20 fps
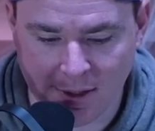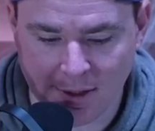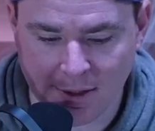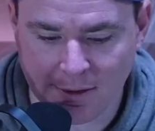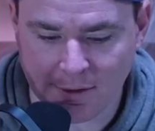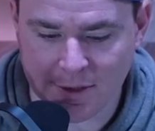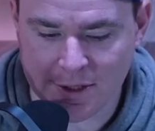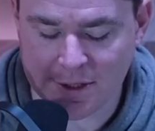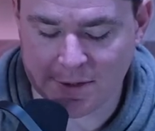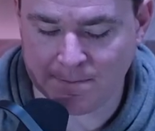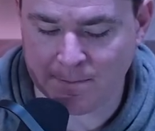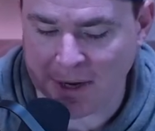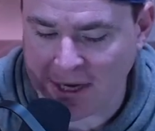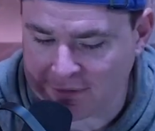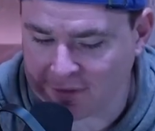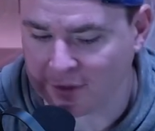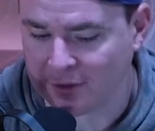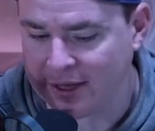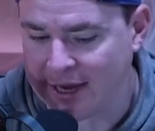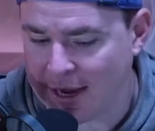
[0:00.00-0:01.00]
which is
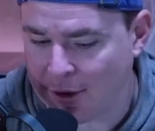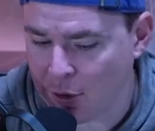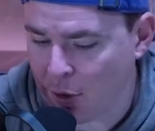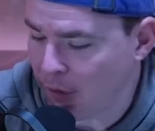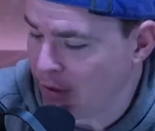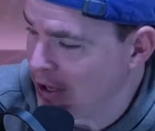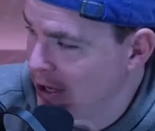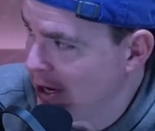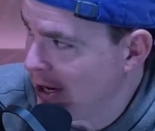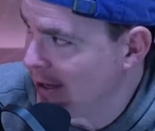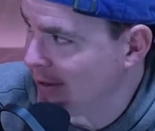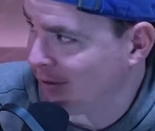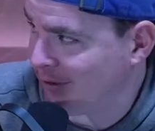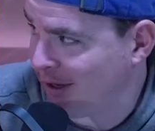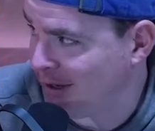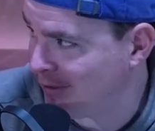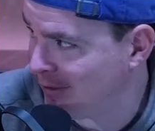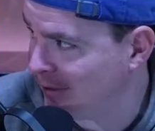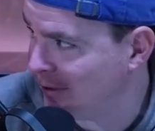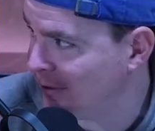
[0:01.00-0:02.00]
basically how old the United
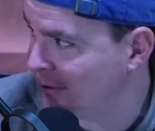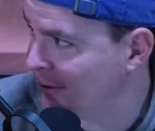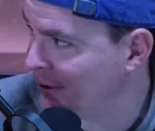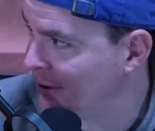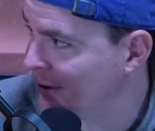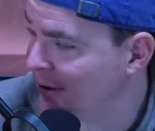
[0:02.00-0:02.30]
States is.